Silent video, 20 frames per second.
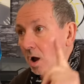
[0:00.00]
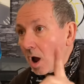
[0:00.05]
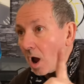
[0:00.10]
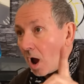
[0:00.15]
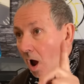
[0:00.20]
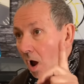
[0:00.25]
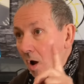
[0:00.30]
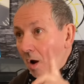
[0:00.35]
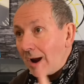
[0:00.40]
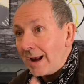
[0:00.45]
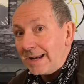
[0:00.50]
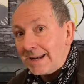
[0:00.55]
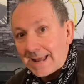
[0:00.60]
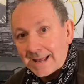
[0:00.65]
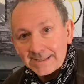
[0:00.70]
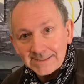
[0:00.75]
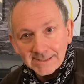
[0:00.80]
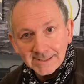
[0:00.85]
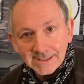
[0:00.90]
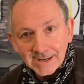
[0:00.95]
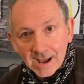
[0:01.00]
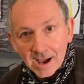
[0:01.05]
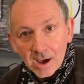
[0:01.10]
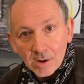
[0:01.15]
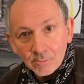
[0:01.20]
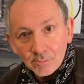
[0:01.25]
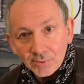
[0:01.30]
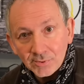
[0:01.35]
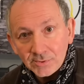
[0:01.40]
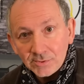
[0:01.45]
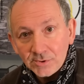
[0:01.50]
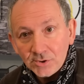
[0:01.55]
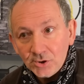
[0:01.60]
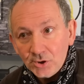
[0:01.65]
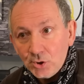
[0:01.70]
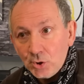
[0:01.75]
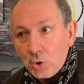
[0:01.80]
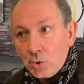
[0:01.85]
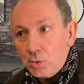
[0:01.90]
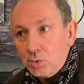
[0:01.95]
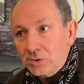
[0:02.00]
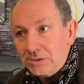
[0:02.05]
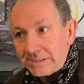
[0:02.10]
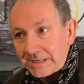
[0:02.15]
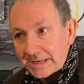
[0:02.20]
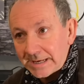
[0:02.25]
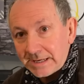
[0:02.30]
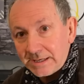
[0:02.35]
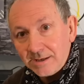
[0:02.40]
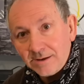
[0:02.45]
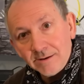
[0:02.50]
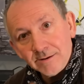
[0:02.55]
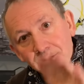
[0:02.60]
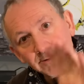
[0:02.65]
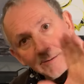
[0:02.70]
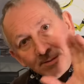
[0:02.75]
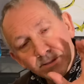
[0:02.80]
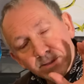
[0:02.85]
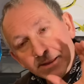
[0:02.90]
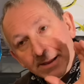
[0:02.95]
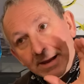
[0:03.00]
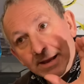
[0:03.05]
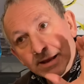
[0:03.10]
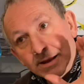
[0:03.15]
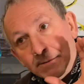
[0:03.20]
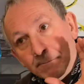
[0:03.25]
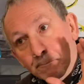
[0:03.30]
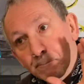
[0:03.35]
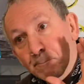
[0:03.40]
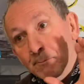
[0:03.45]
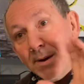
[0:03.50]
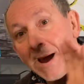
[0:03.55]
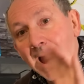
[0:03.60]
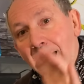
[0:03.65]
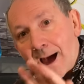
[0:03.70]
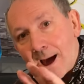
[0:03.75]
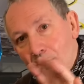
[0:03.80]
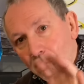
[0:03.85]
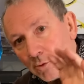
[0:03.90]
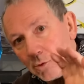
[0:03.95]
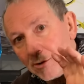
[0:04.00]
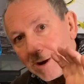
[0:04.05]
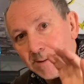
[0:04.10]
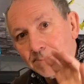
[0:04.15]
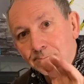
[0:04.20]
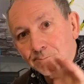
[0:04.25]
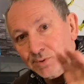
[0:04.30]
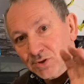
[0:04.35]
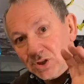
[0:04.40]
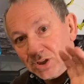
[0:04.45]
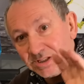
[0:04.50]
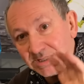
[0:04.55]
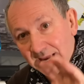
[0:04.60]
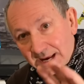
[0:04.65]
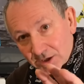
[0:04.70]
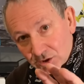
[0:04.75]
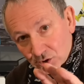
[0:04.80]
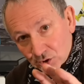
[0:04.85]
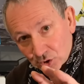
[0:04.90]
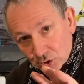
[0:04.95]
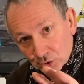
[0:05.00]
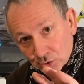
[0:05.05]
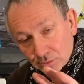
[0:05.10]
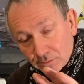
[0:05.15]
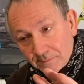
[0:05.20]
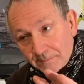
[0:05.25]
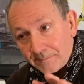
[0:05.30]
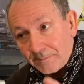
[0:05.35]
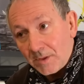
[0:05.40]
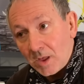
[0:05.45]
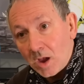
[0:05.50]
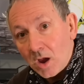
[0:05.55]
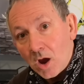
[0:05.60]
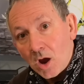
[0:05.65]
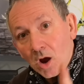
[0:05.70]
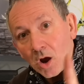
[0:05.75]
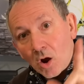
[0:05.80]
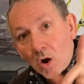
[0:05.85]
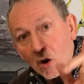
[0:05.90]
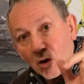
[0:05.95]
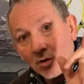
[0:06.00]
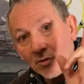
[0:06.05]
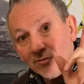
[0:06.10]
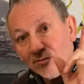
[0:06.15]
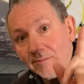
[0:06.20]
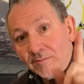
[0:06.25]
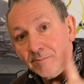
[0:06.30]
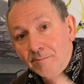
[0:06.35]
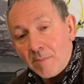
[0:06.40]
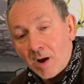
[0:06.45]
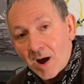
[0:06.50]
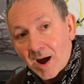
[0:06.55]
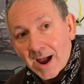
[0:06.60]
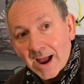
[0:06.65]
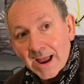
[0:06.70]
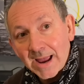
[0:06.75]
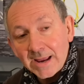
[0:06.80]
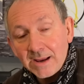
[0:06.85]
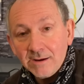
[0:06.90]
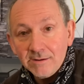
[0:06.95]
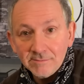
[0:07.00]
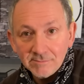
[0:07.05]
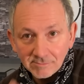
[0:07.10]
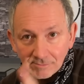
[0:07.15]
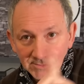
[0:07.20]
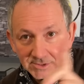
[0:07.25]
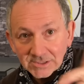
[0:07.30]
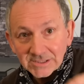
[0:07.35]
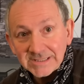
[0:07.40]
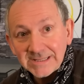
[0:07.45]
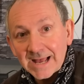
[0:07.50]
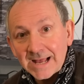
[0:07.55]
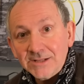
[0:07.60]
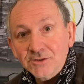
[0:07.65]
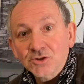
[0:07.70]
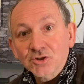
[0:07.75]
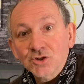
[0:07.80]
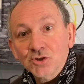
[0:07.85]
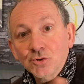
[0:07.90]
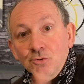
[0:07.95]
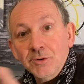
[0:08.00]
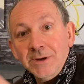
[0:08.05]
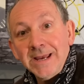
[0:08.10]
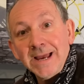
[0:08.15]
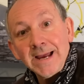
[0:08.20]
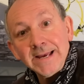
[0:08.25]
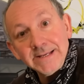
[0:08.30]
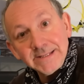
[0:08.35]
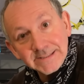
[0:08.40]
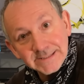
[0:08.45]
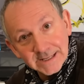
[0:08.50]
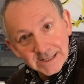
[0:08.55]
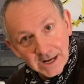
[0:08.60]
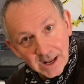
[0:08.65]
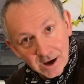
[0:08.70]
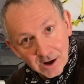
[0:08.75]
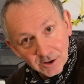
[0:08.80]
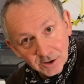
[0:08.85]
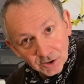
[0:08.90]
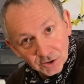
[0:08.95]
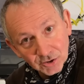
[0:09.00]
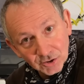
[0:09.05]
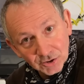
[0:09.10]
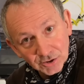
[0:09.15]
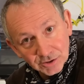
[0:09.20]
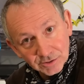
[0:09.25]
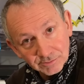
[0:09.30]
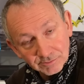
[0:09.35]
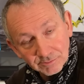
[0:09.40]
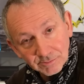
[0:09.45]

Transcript: I landed up using the power amp section of my Sansui 8 Deluxe.